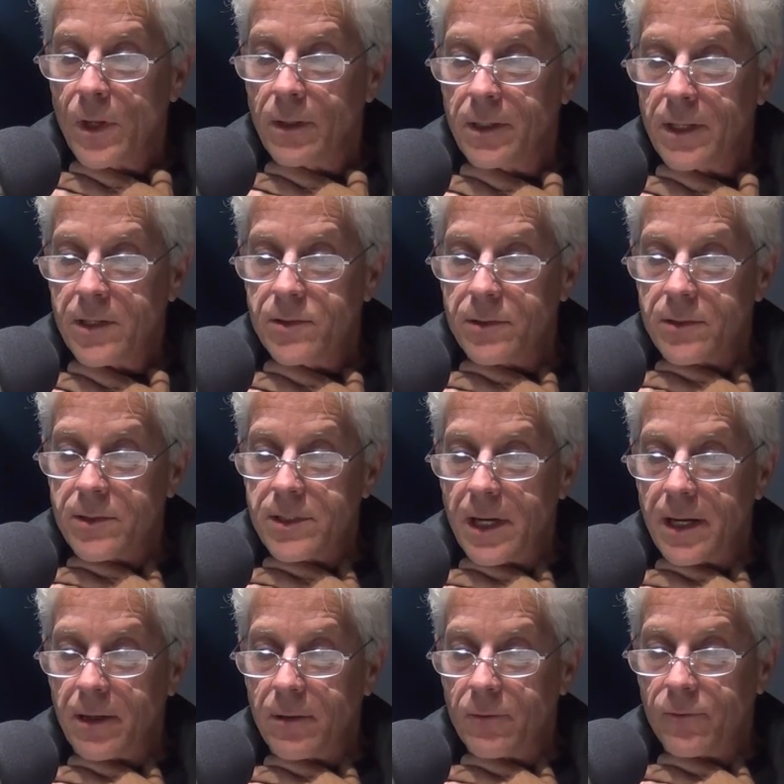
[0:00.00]
election
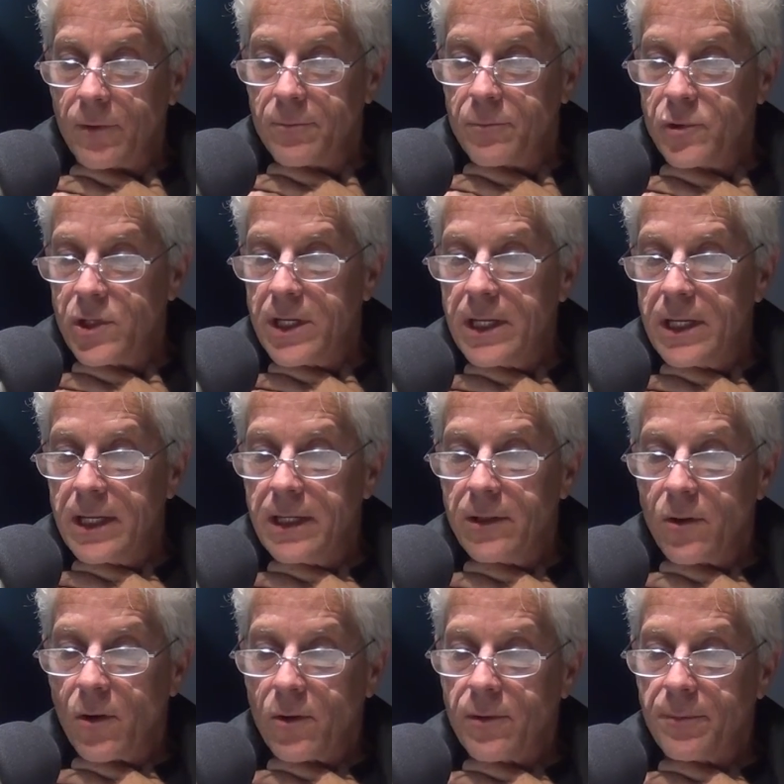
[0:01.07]
cycle from GE,
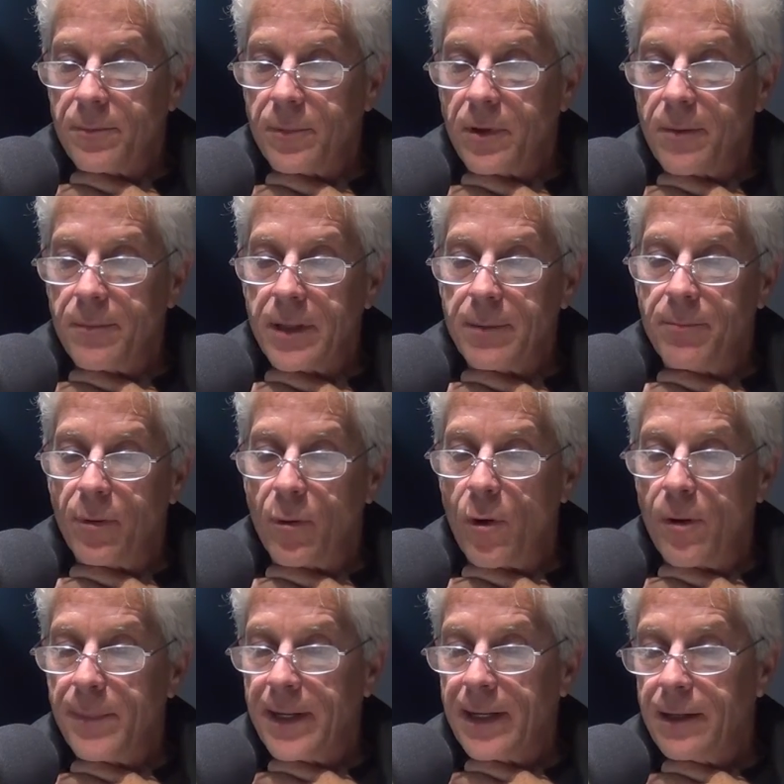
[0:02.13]
Northrop Grumman,
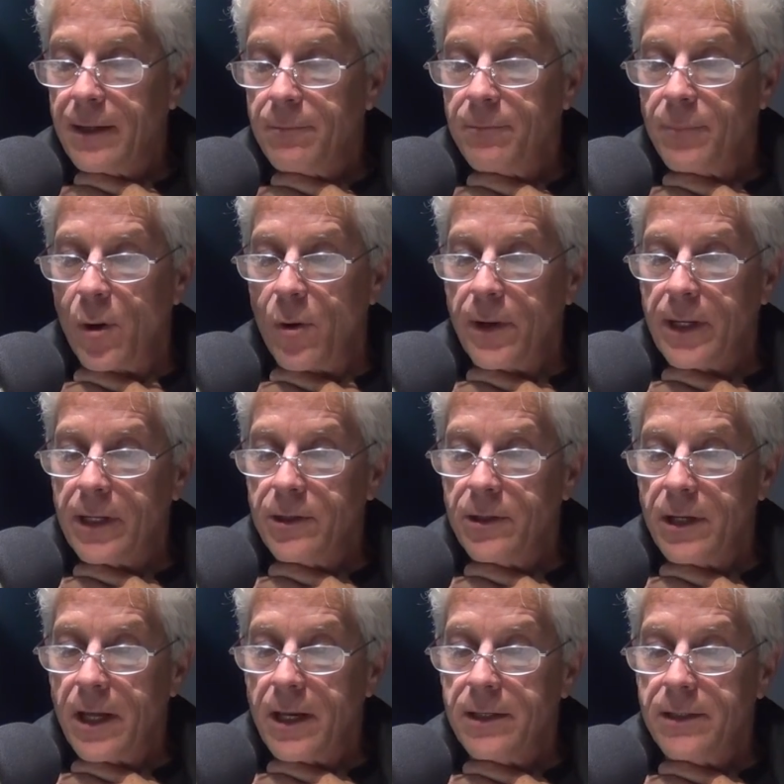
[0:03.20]
Boeing, and
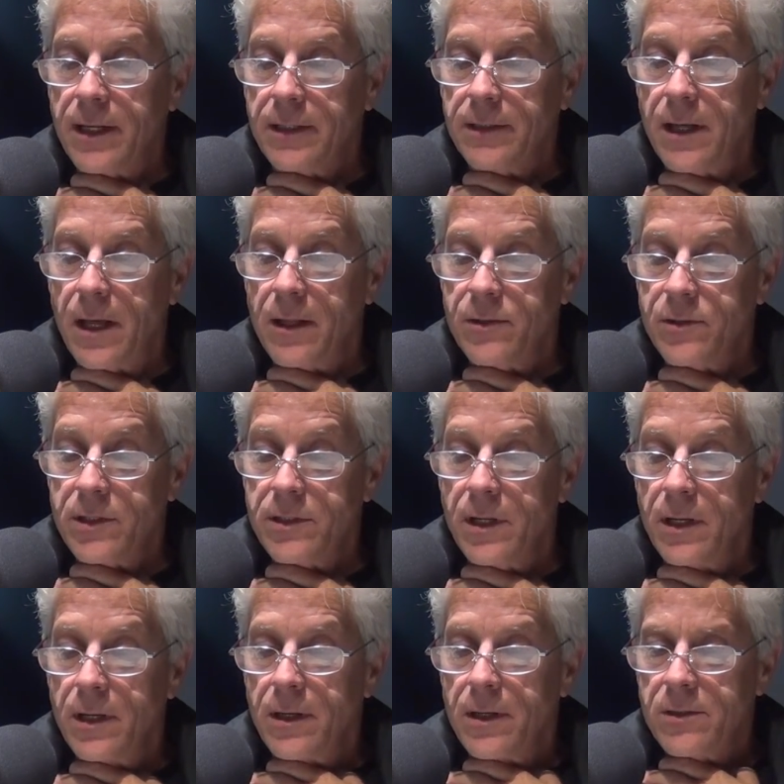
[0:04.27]
United Technologies.
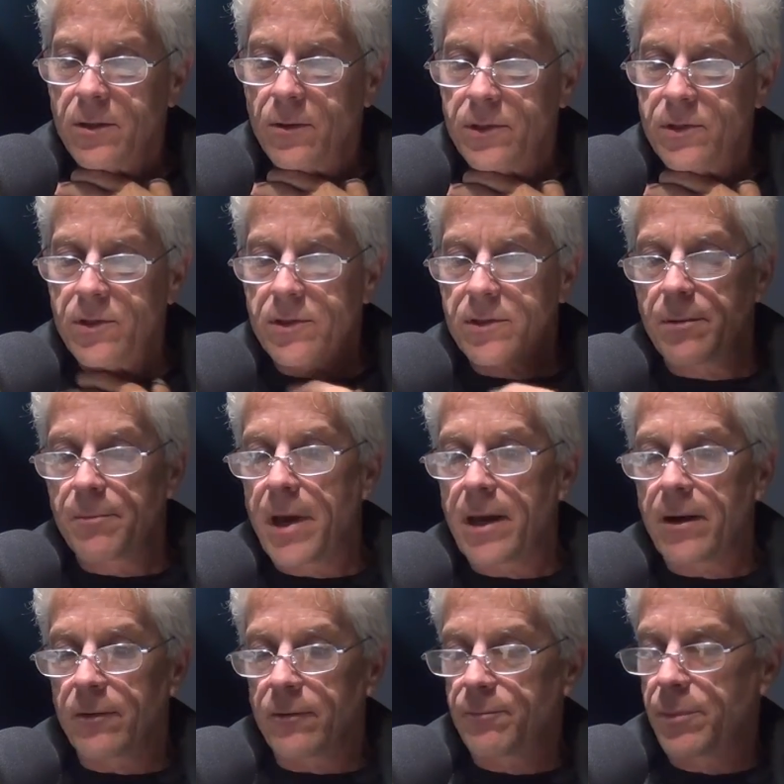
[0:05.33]
So it's just a
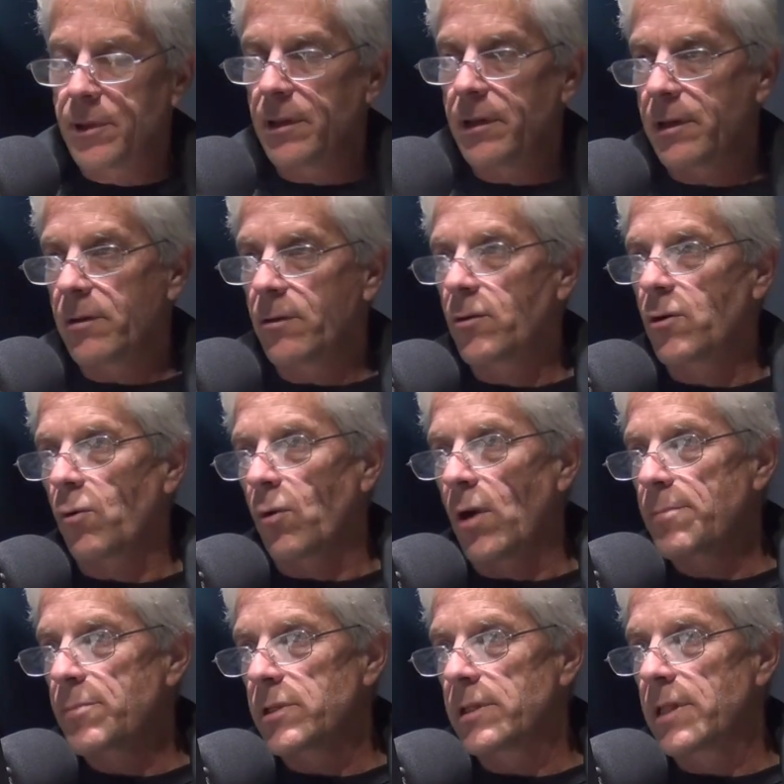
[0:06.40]
matter of political
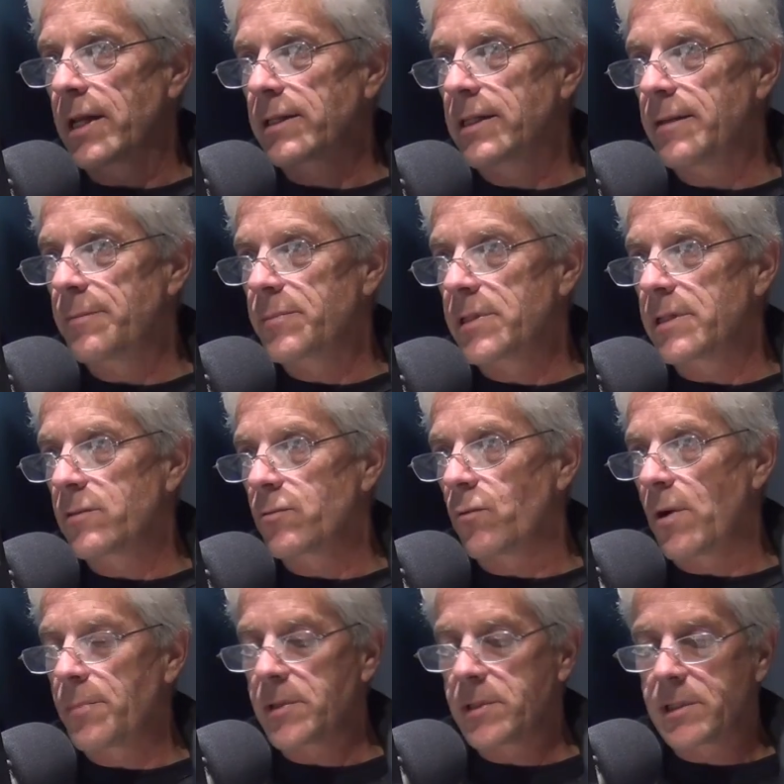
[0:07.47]
corruption that keeps these
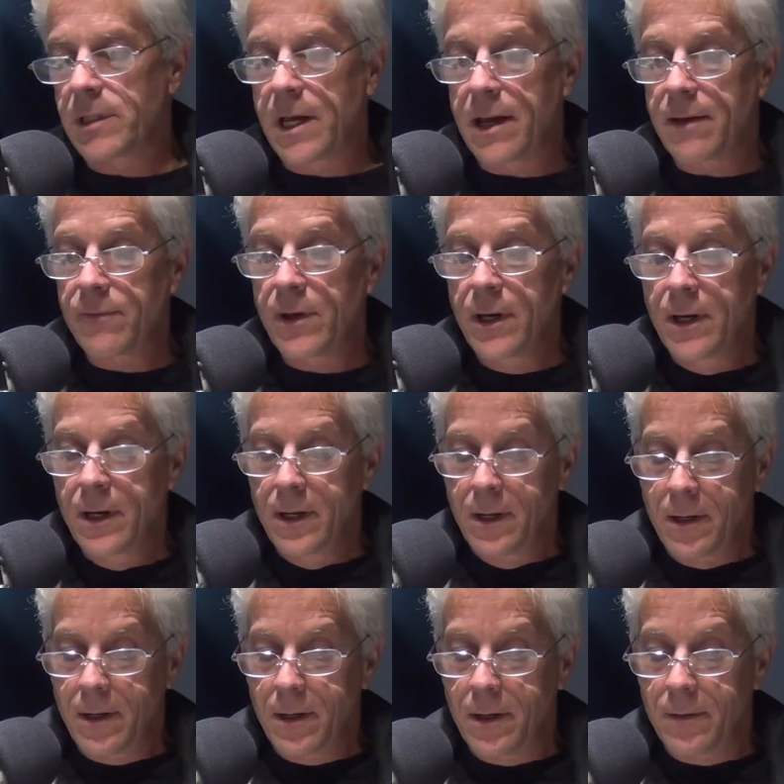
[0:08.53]
weapons alive.
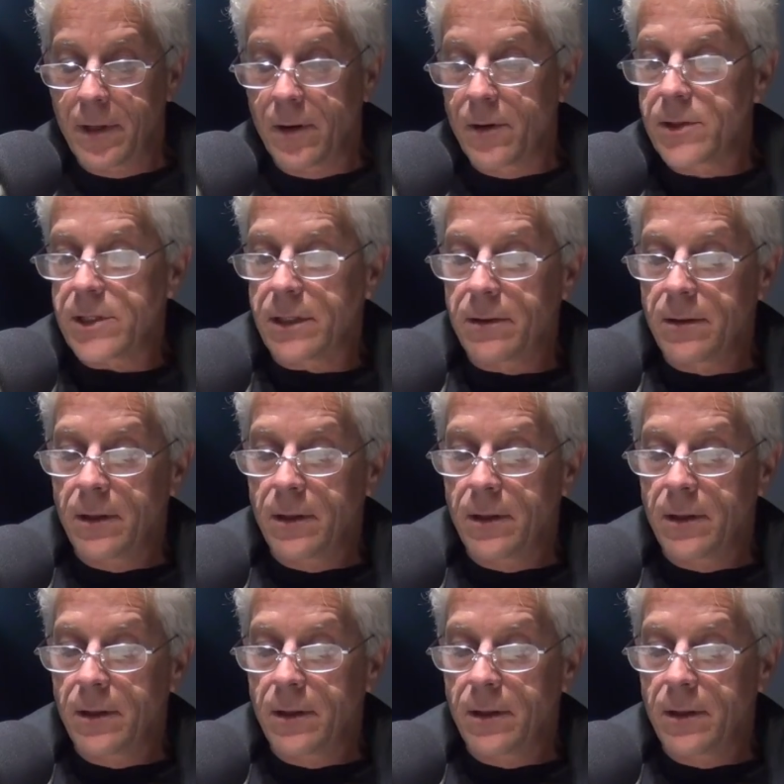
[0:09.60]
There is a